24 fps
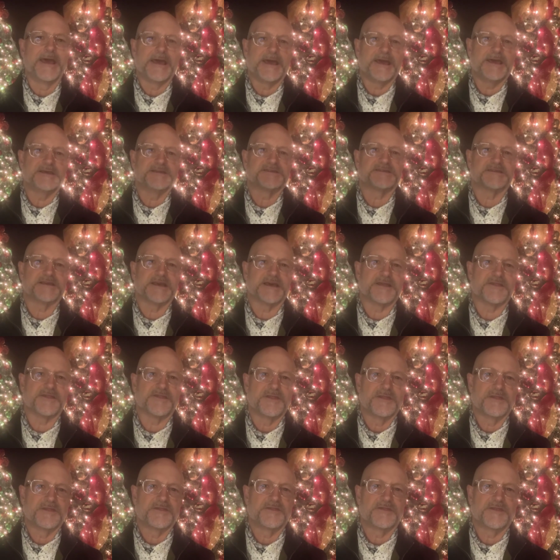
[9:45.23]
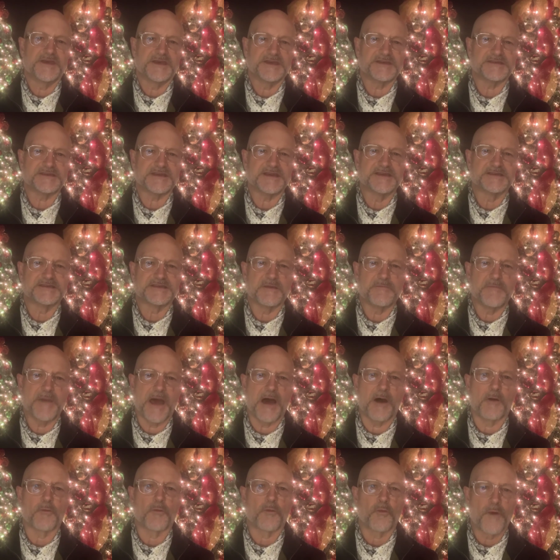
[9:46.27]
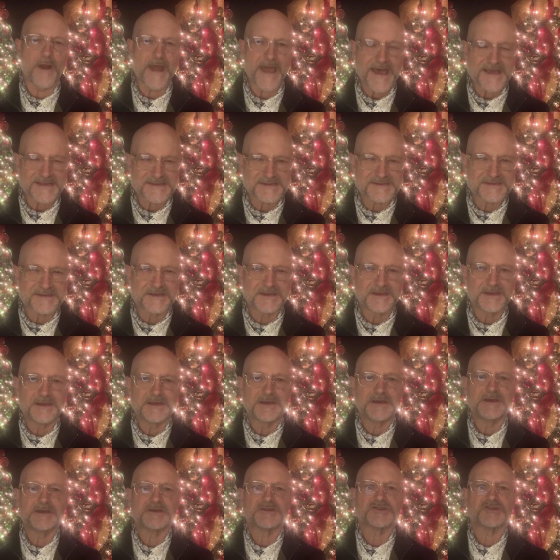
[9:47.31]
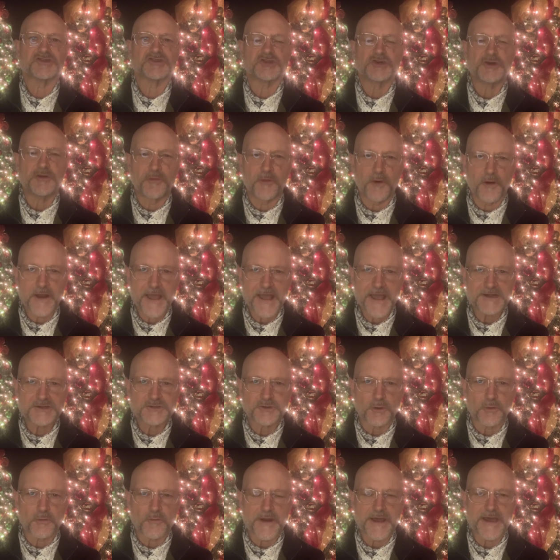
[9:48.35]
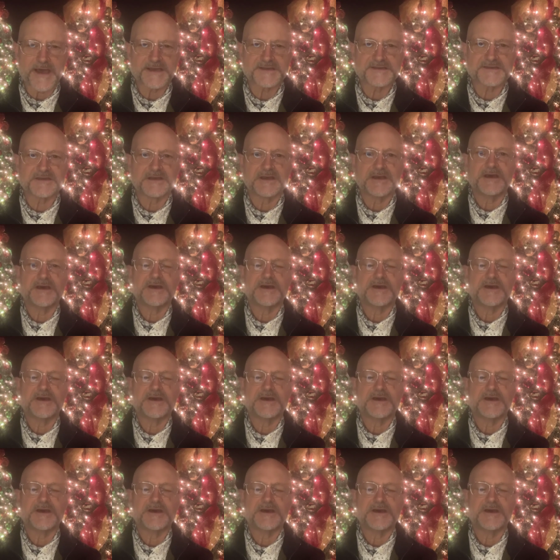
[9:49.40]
He said, This is about rest, supernatural rest,